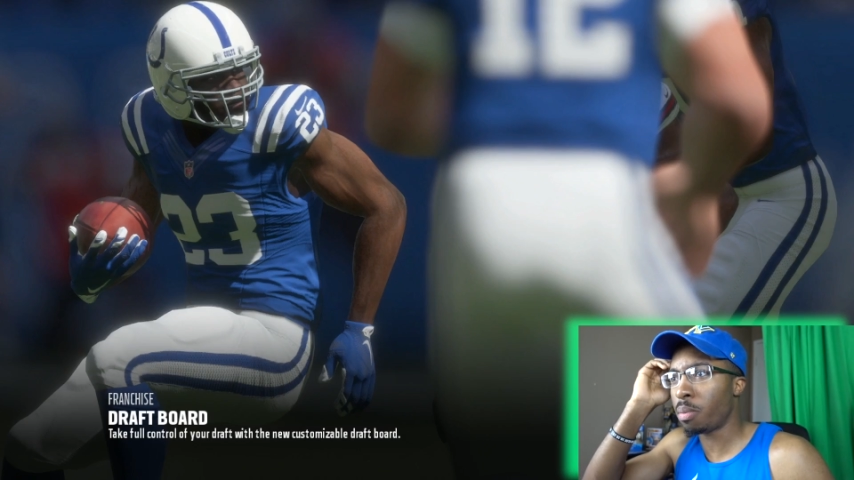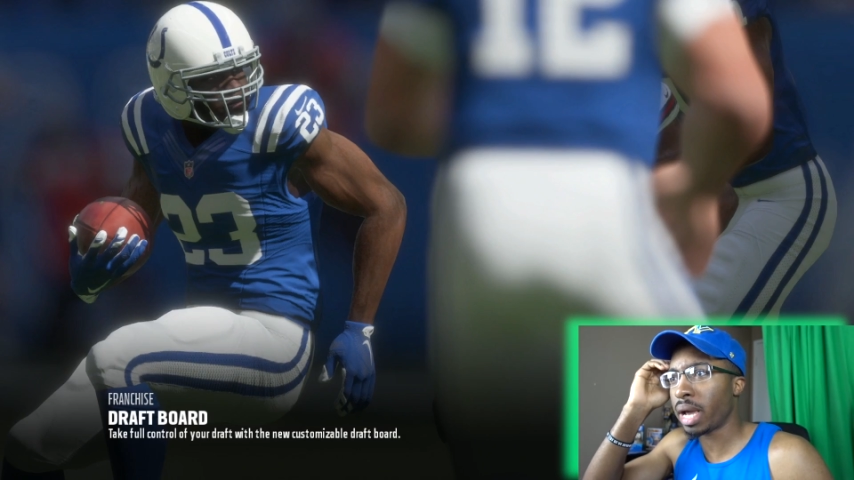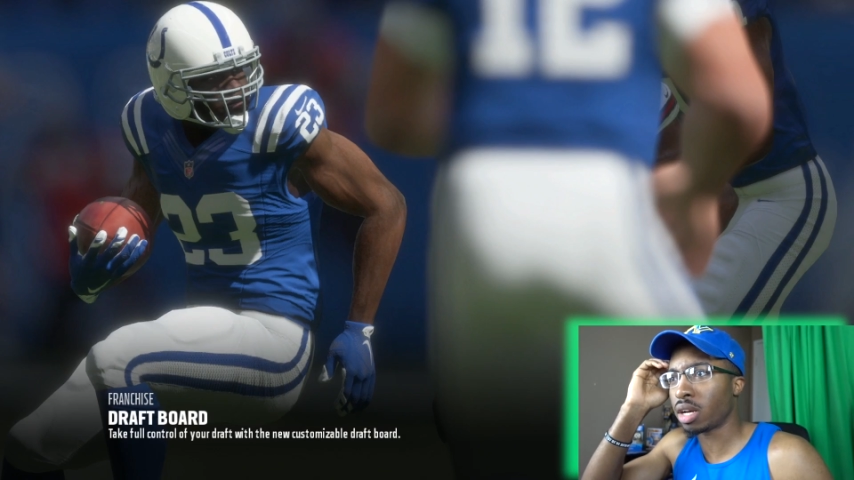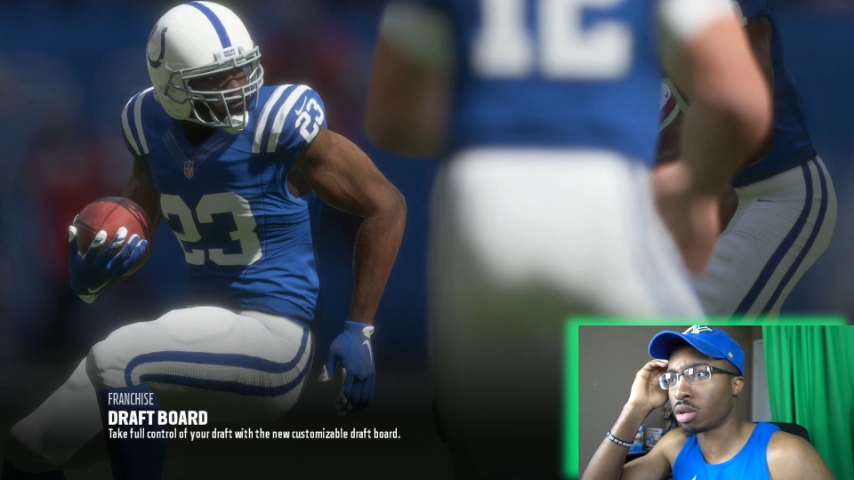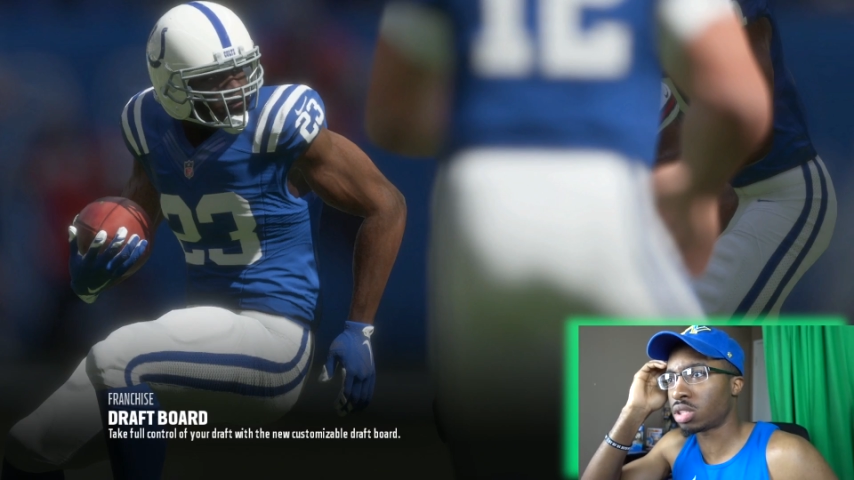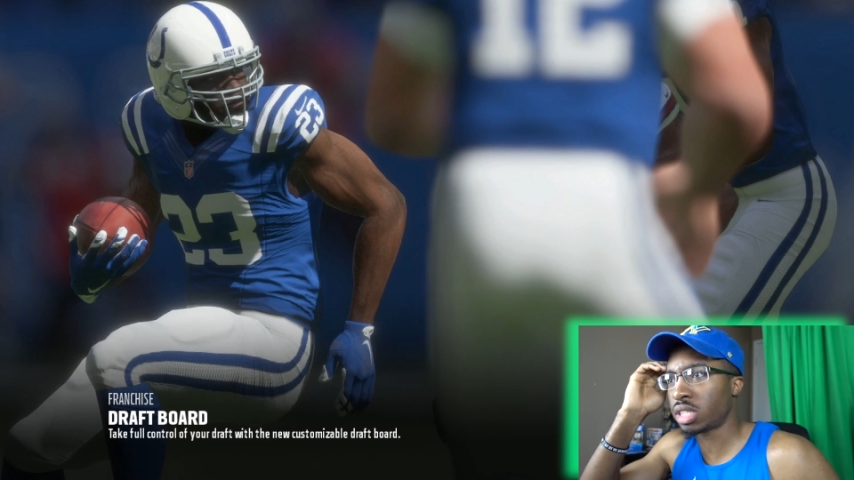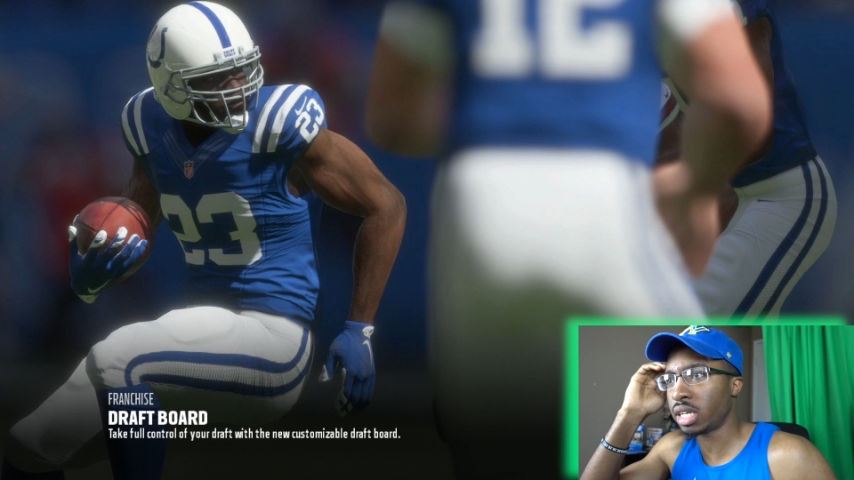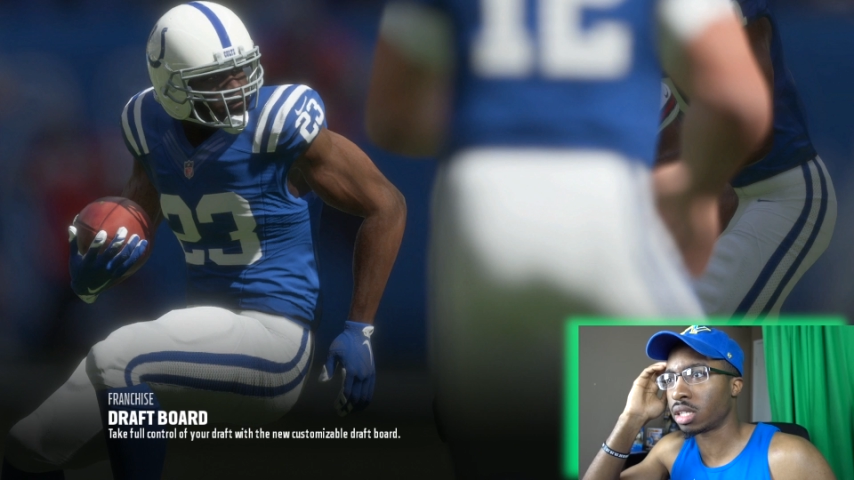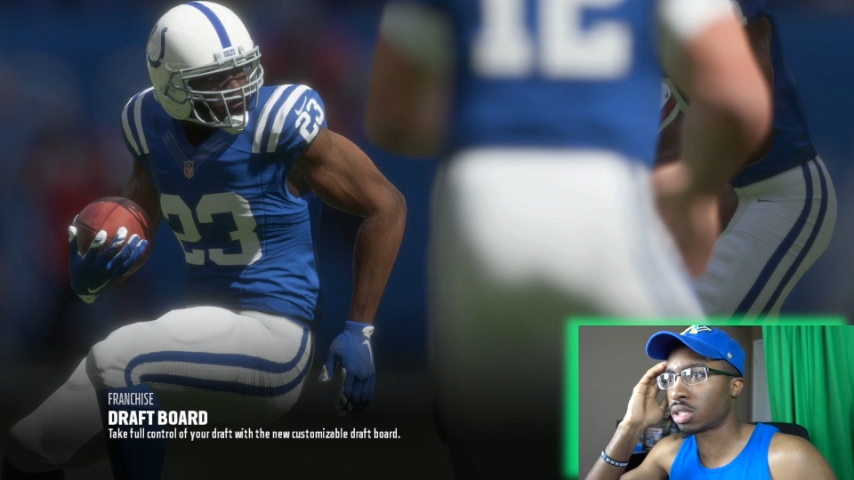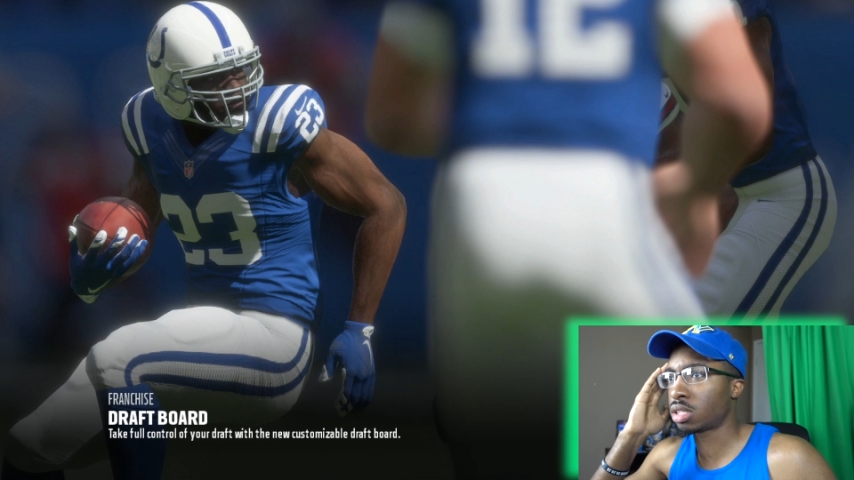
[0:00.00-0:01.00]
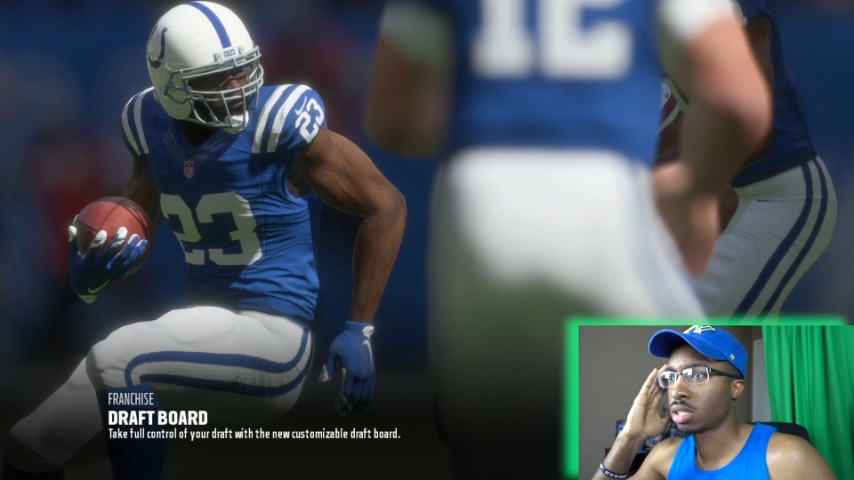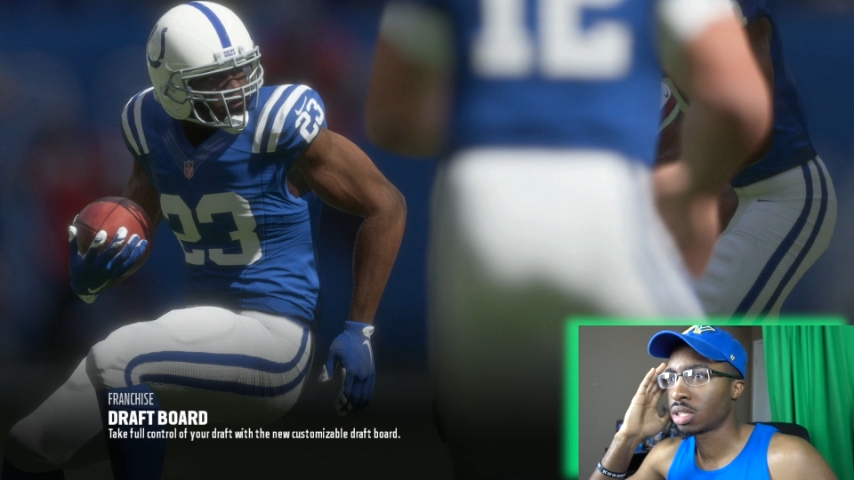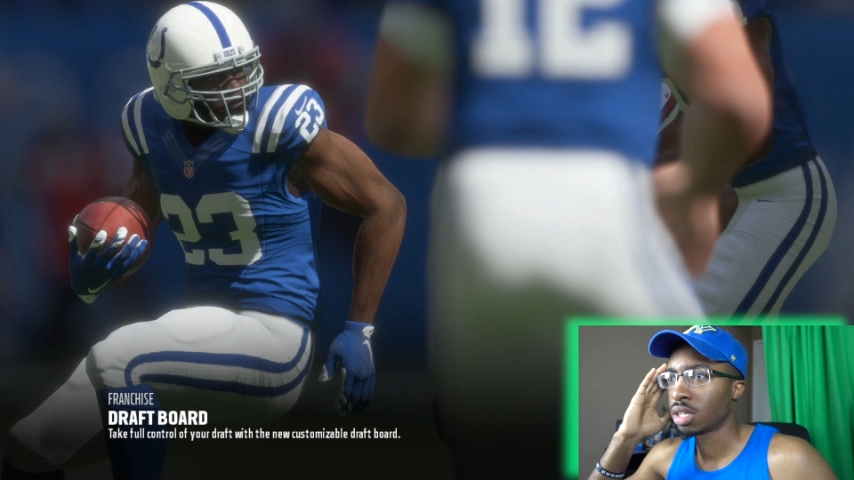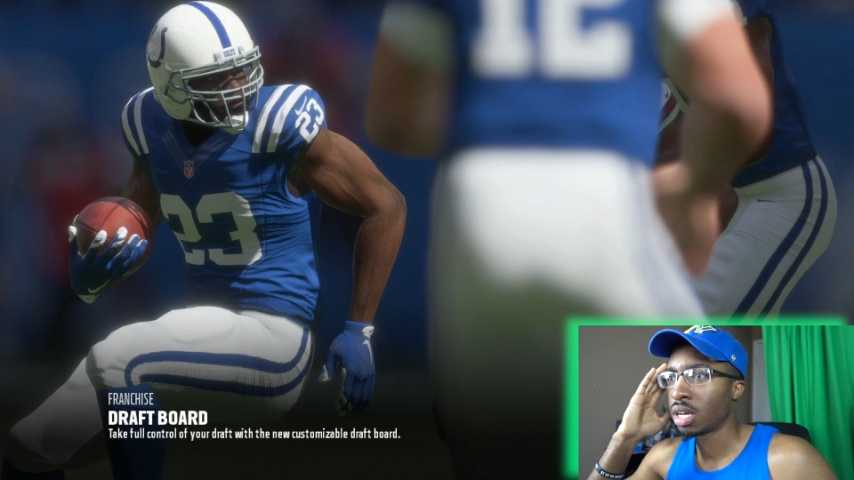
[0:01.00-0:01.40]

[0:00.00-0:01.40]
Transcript: don't make no sense.